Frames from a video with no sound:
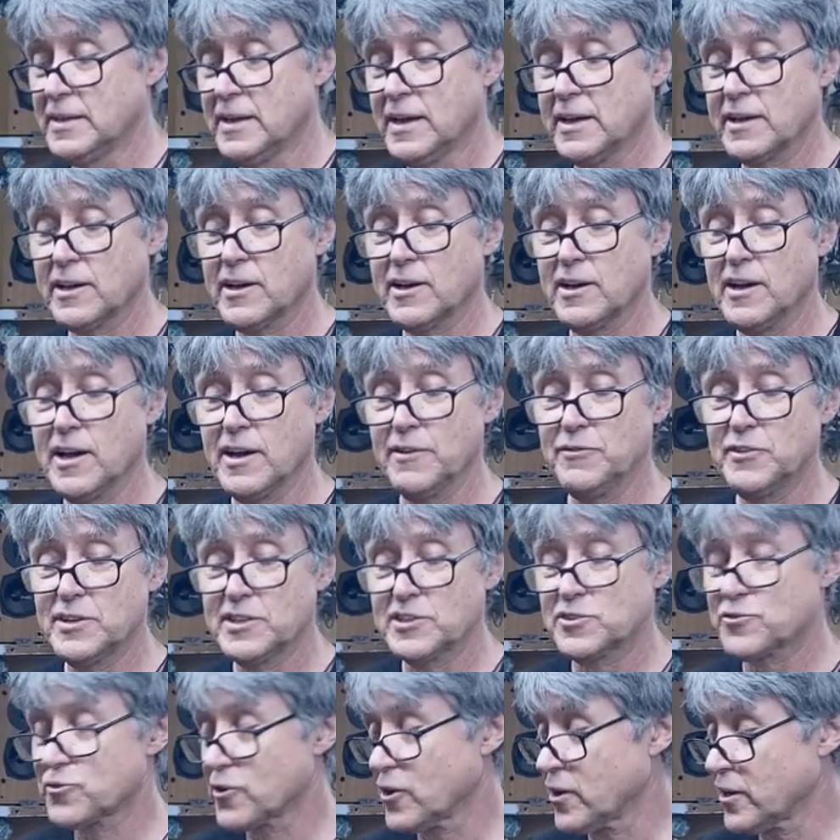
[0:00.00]
I got 1/2
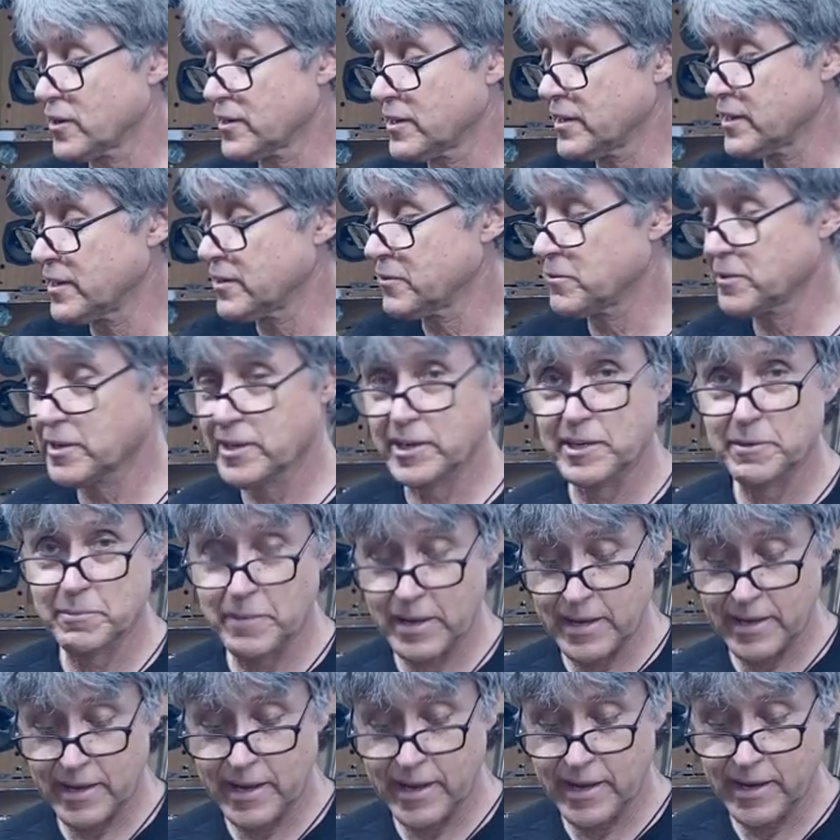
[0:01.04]
inch rod here. We're going to
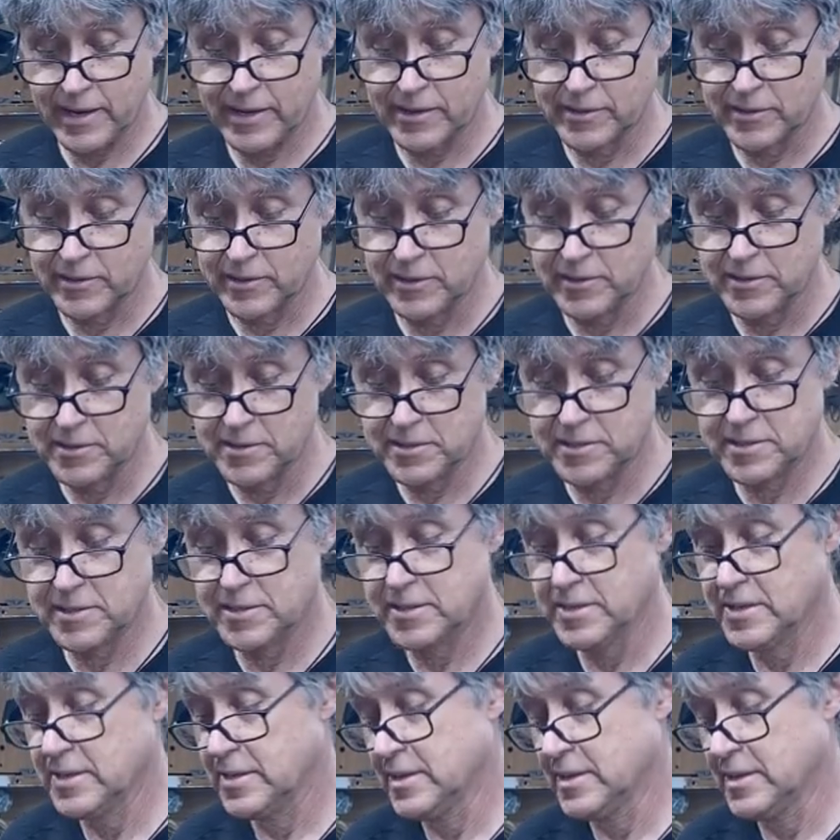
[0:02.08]
make handles,